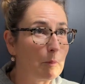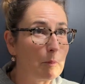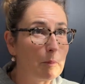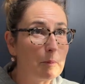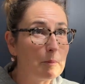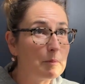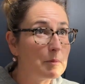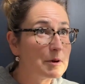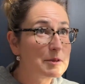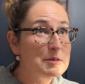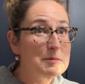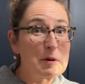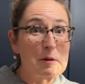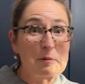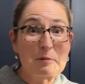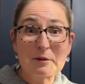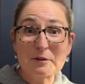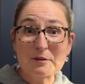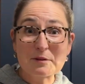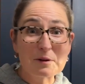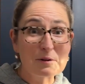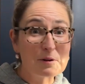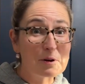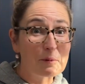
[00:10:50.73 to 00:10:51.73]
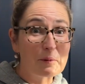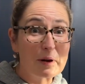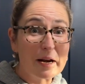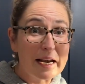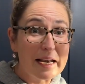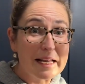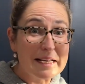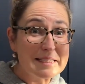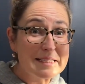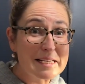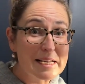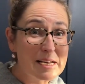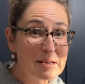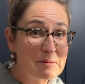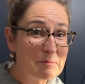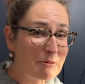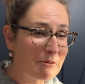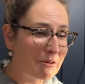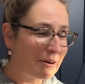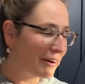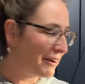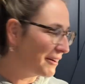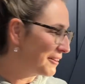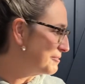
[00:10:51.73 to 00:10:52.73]
Most people don't know what it is
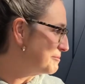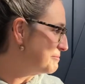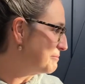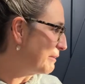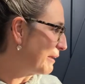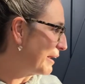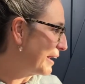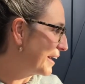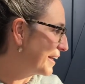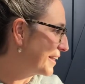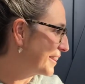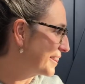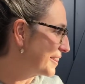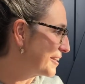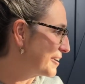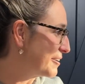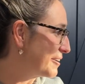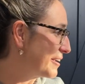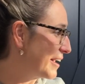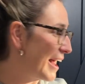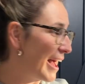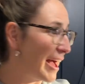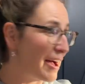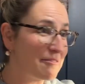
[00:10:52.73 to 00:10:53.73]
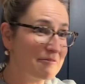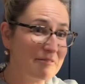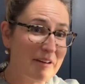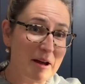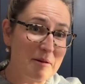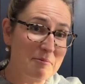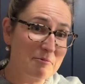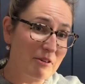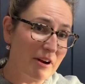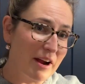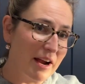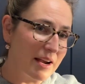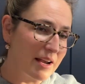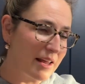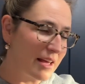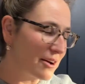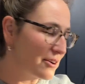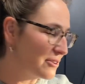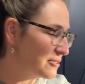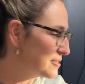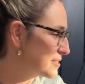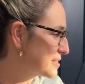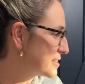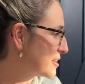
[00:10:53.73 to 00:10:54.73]
anymore, but the FM
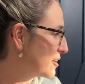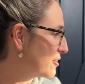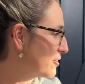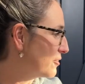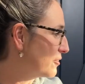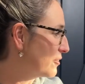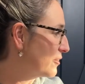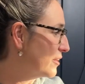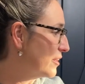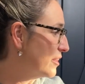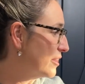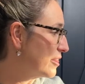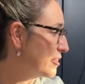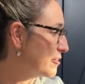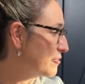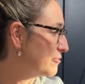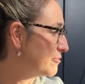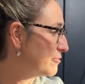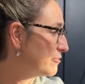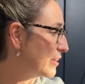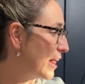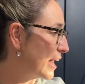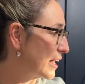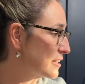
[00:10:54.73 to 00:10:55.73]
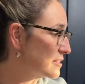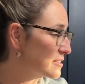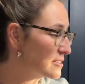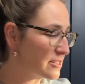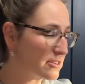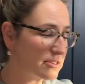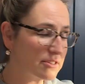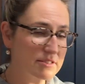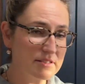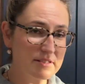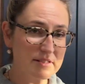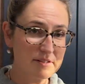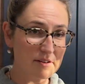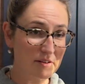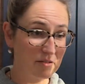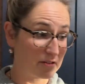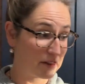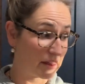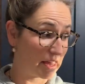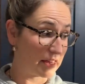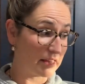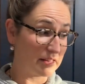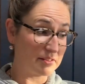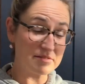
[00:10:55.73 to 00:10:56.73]
radio, so the flexors, so everything
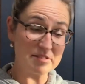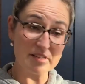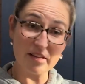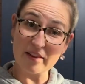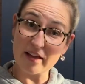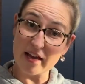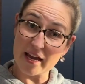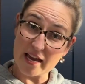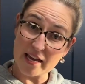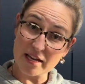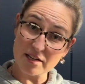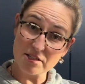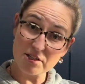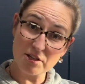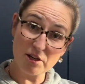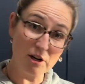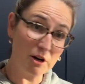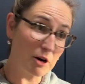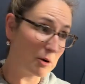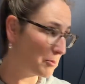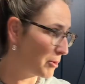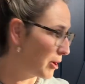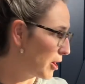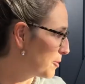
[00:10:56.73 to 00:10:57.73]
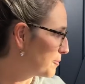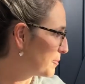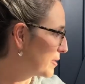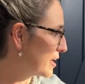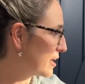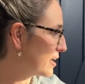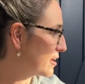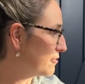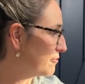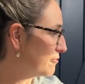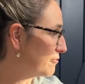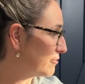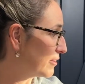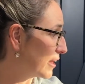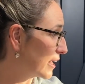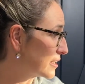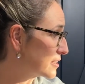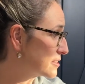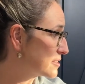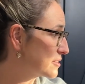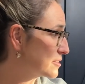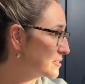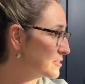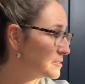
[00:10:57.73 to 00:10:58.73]
that lives on the anterior compartment,
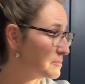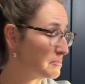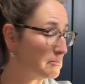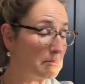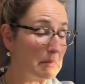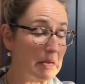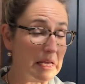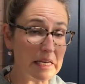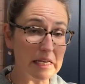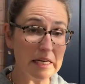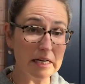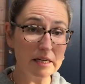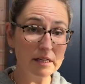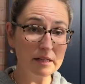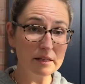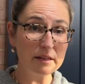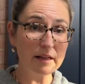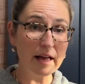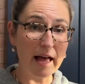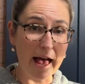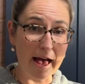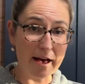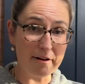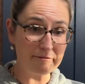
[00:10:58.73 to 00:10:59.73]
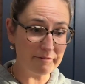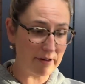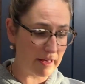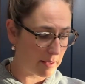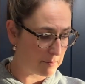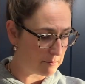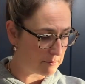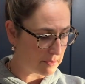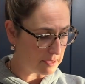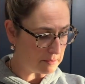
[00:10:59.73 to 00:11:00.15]
flexors, medial, FM,